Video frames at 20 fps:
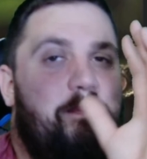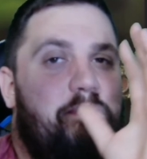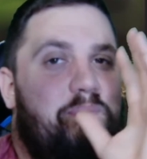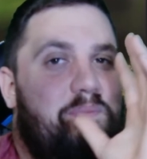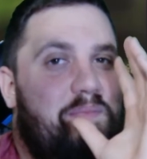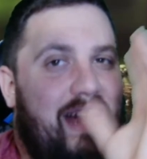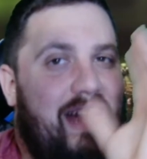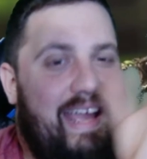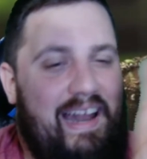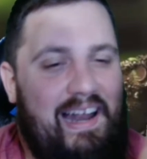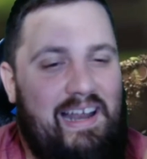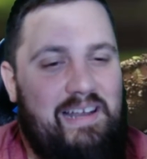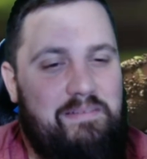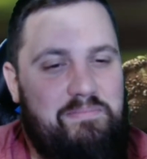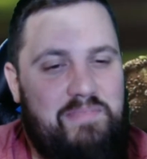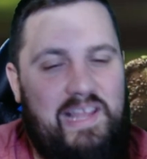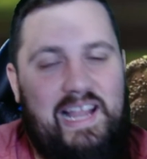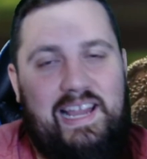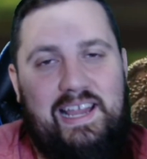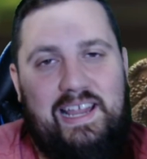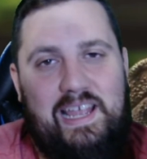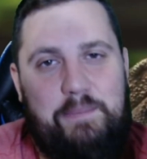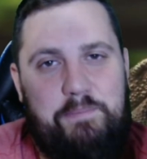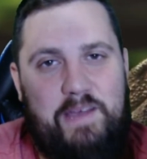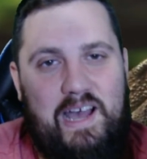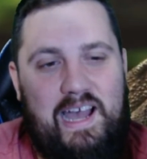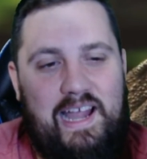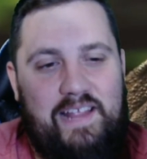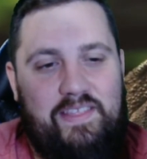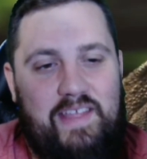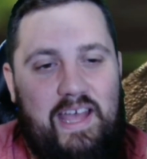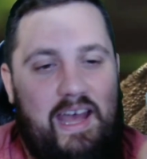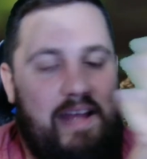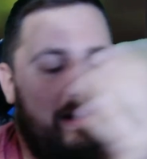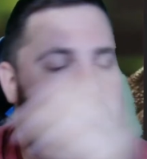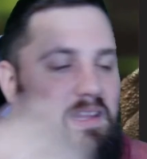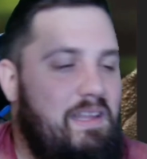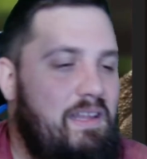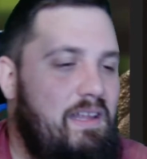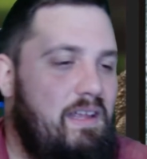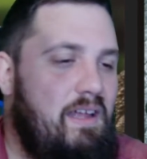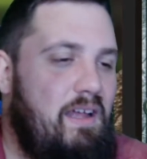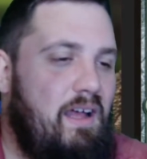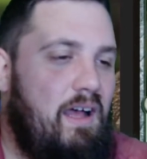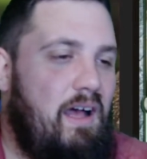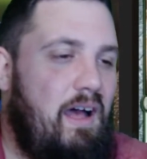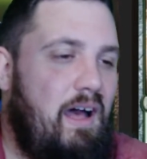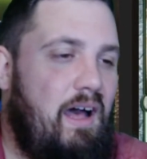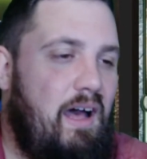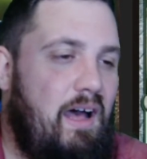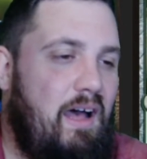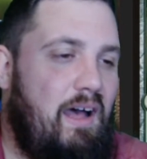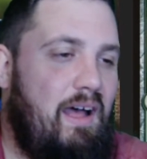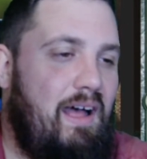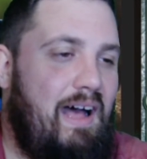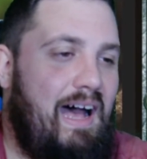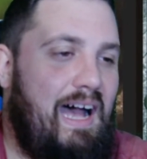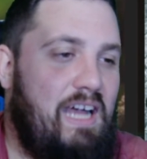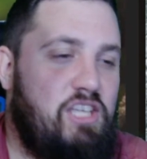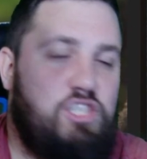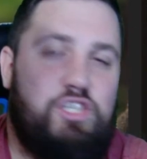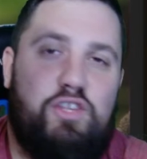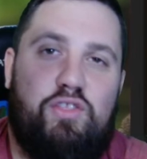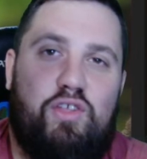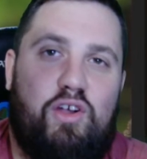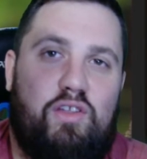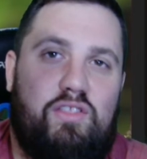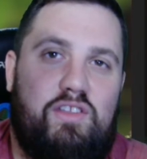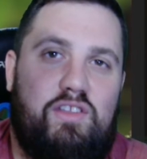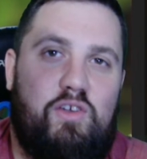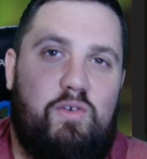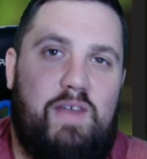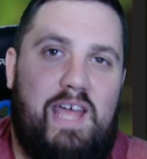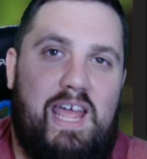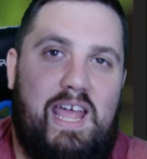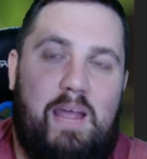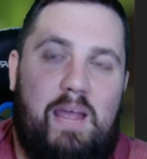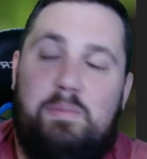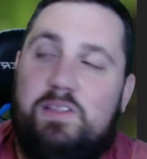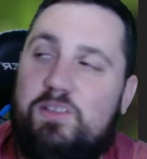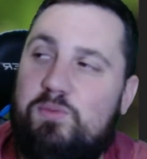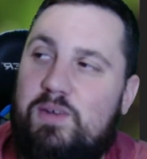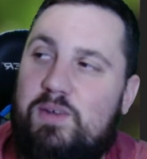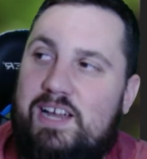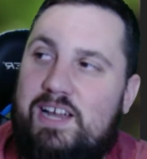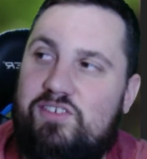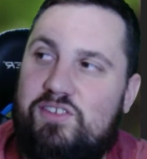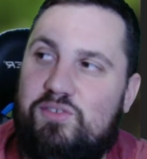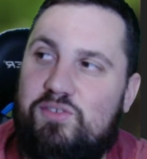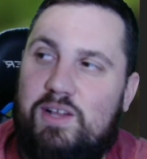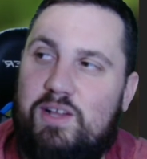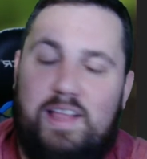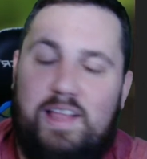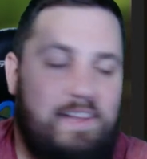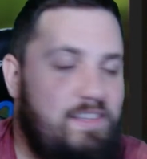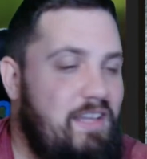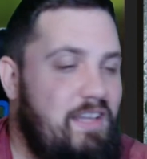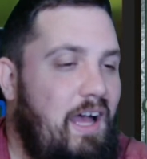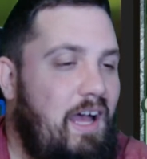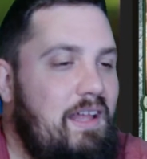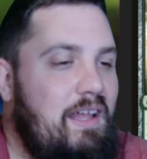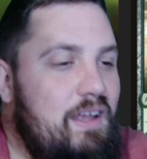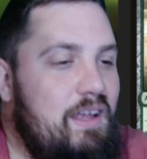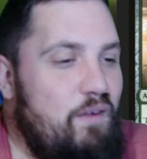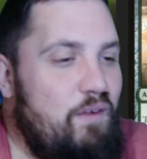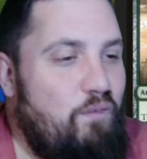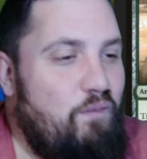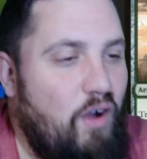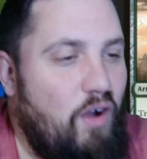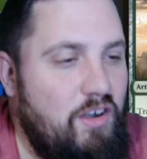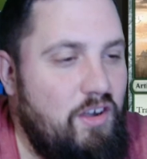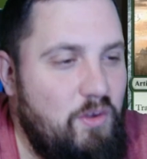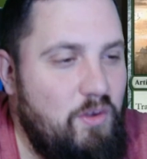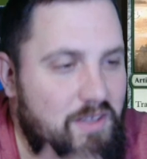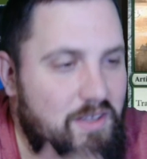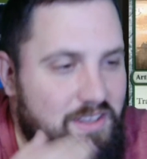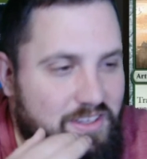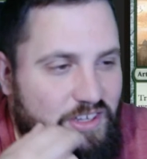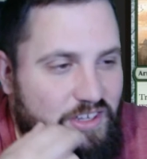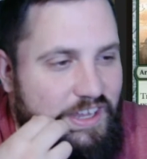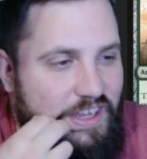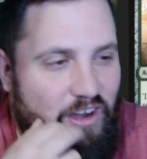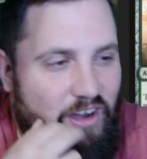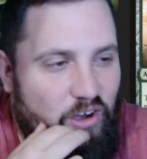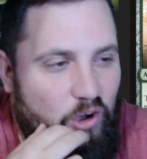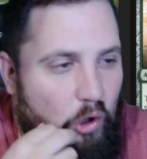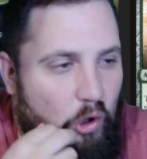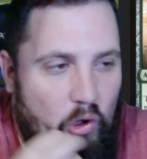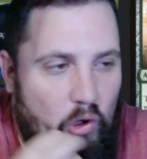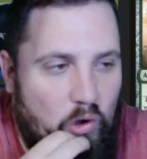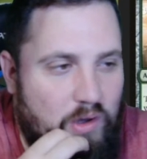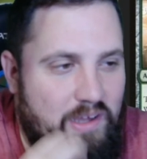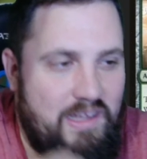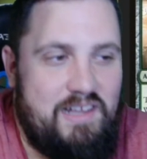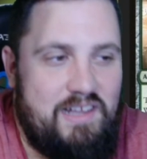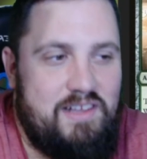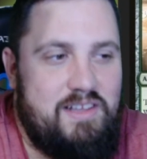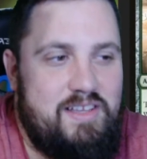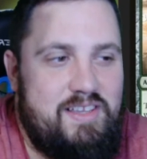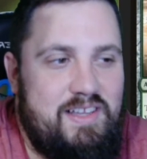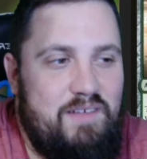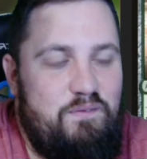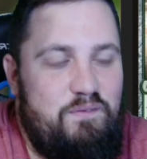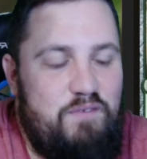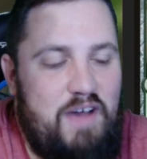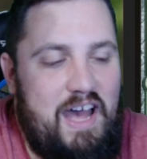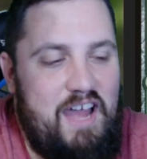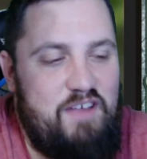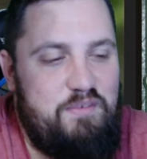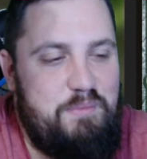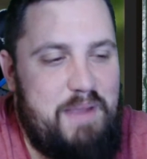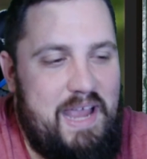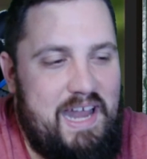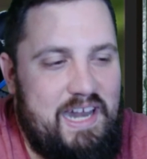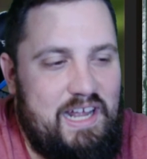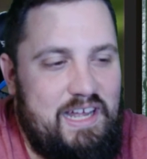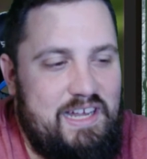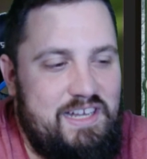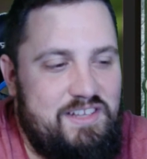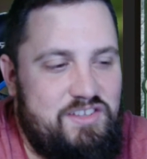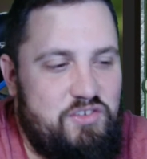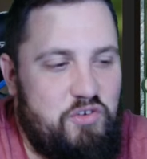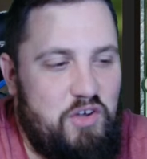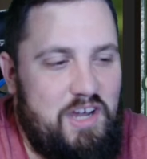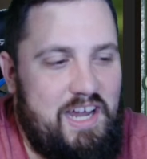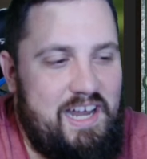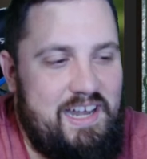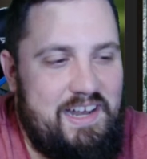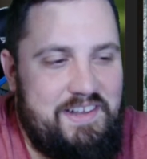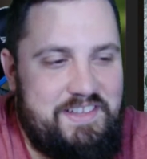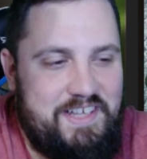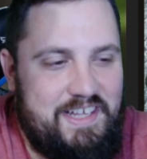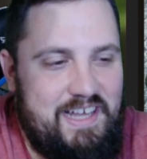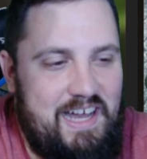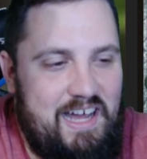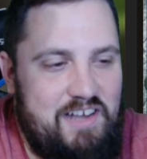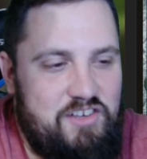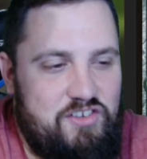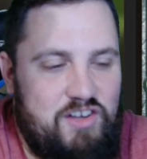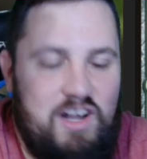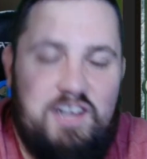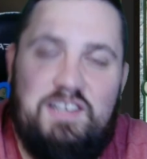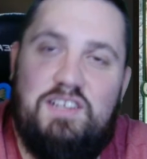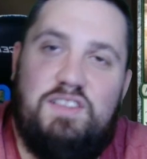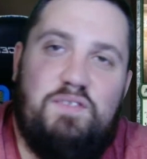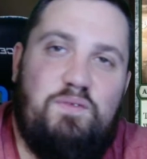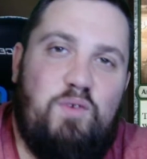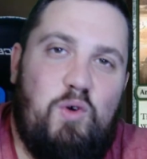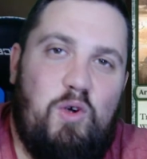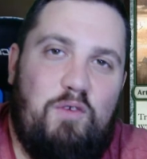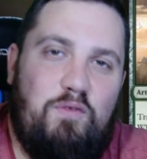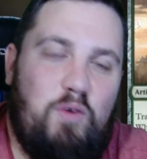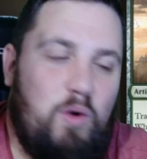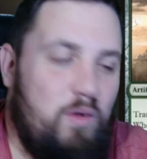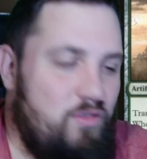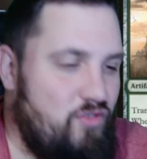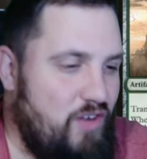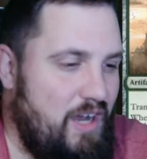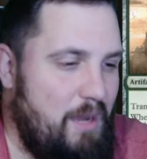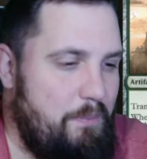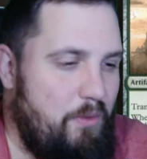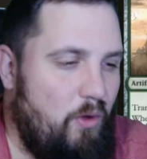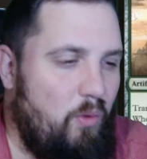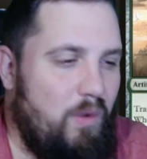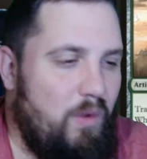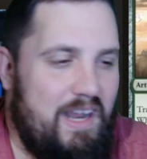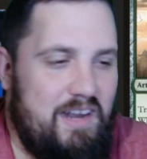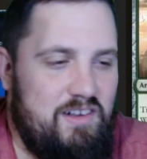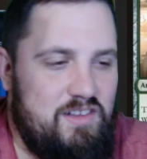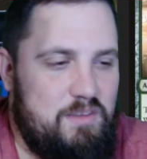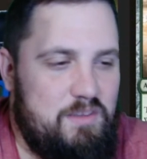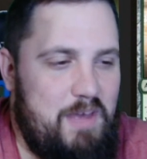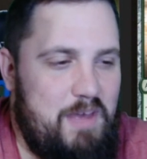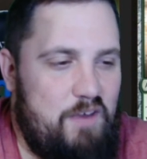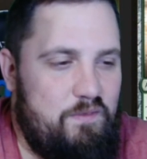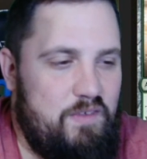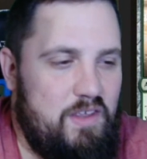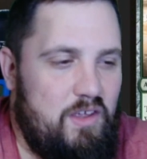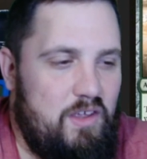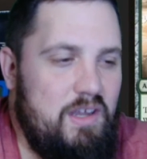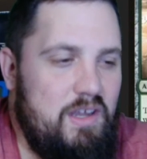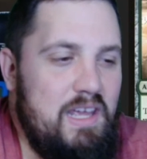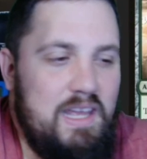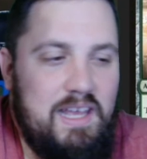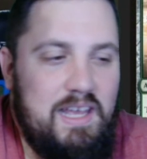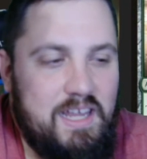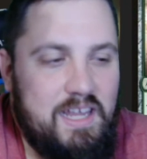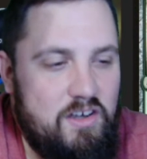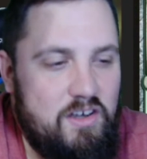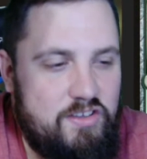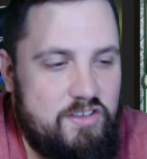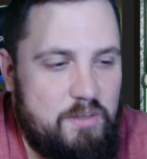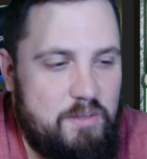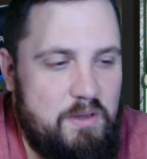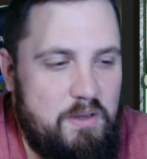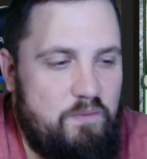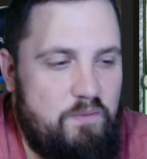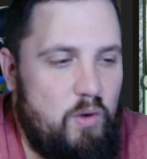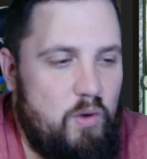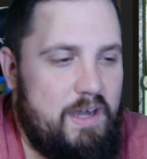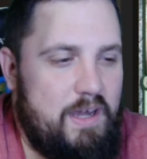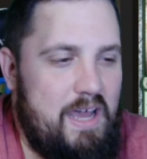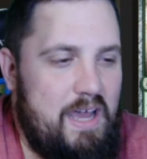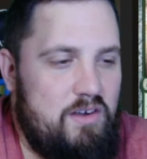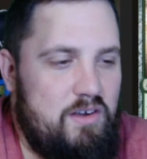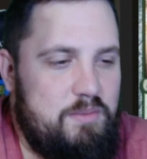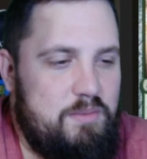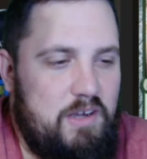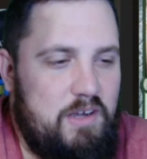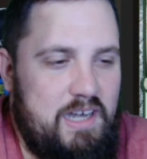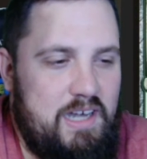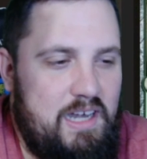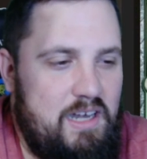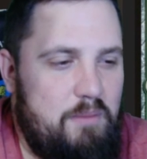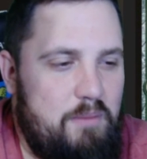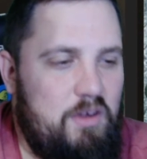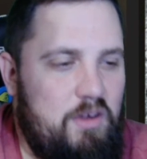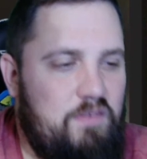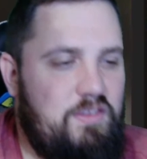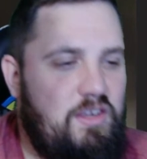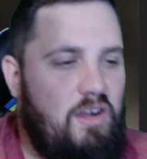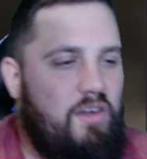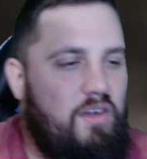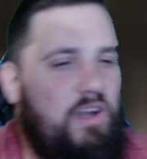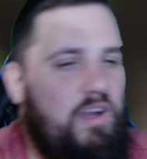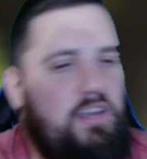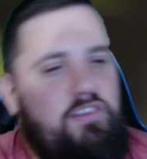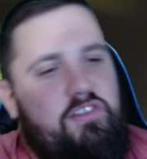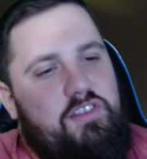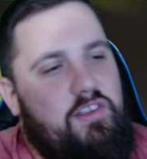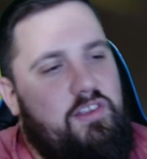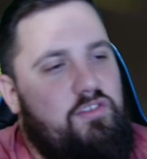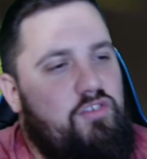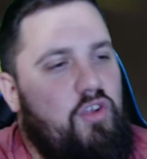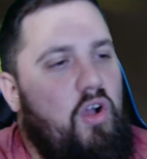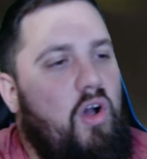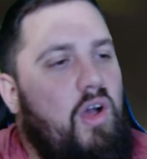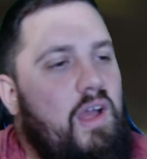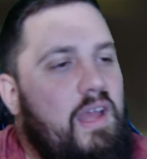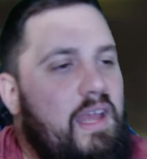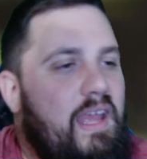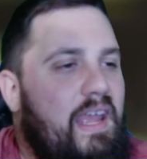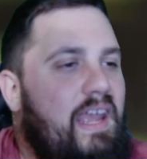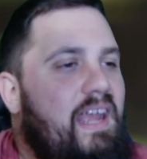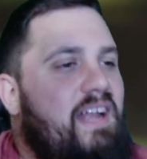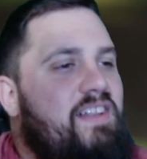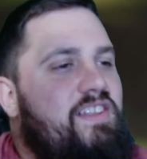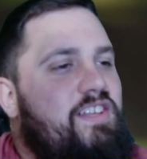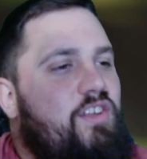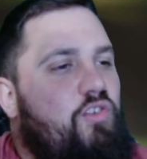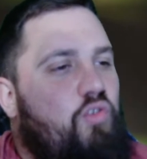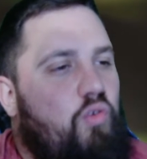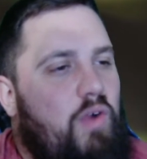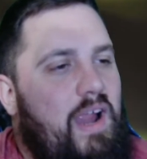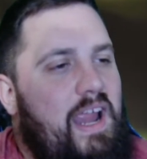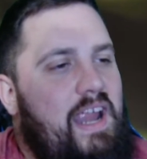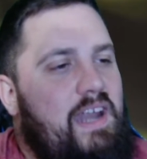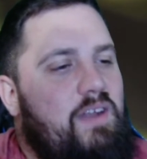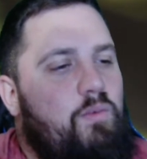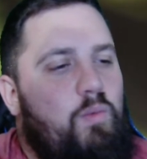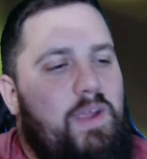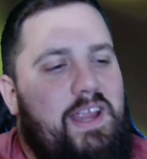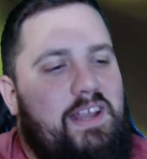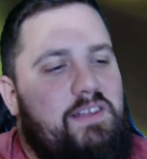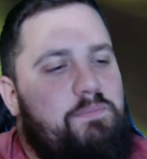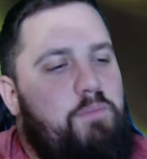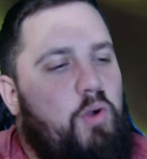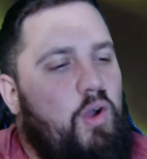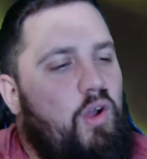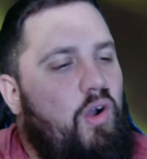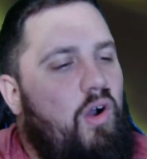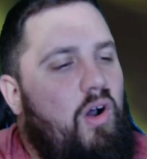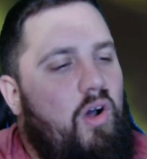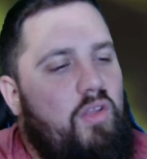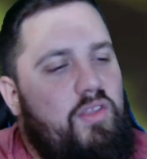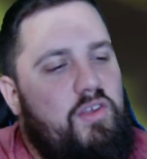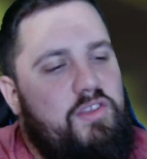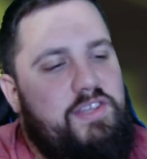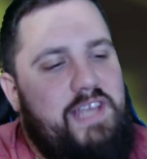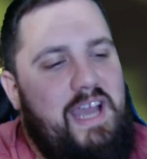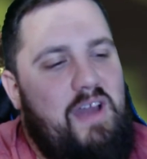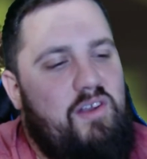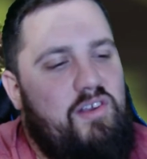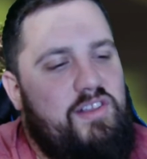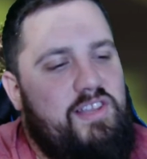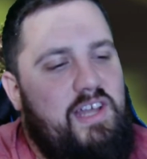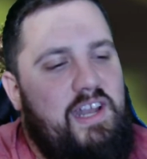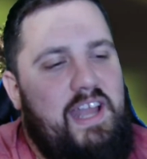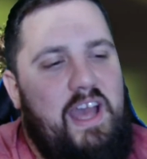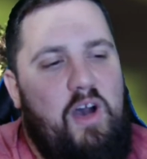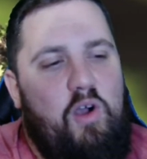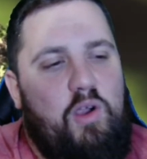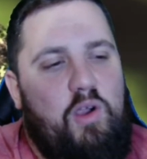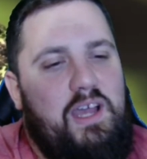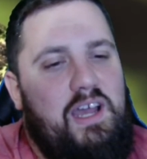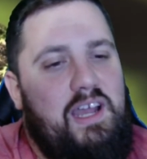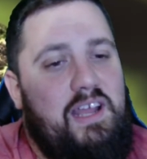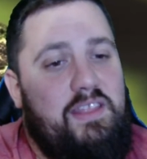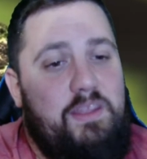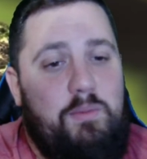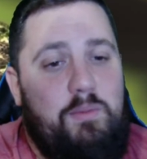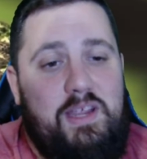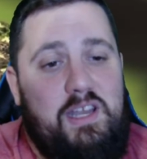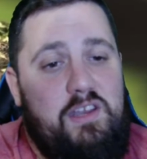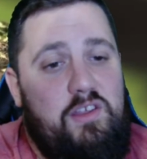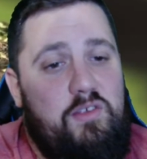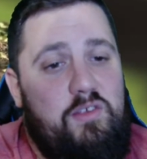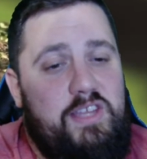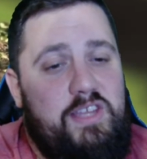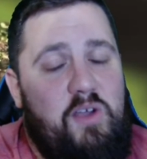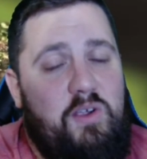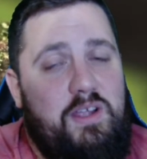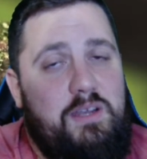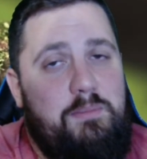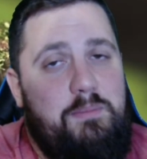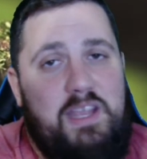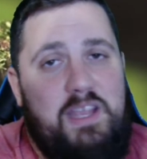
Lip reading: and I can get behind that. I should learn the new name, is what I just realized. Verdurous Gearhulk is 5 mana, it's green, it's a construct, it's a 4/4 with trample. When it enters the battlefield, you distribute 4 counters among any number of target creatures you control. It's great. We can put all those counters on Helga, and then we can use Helga to make a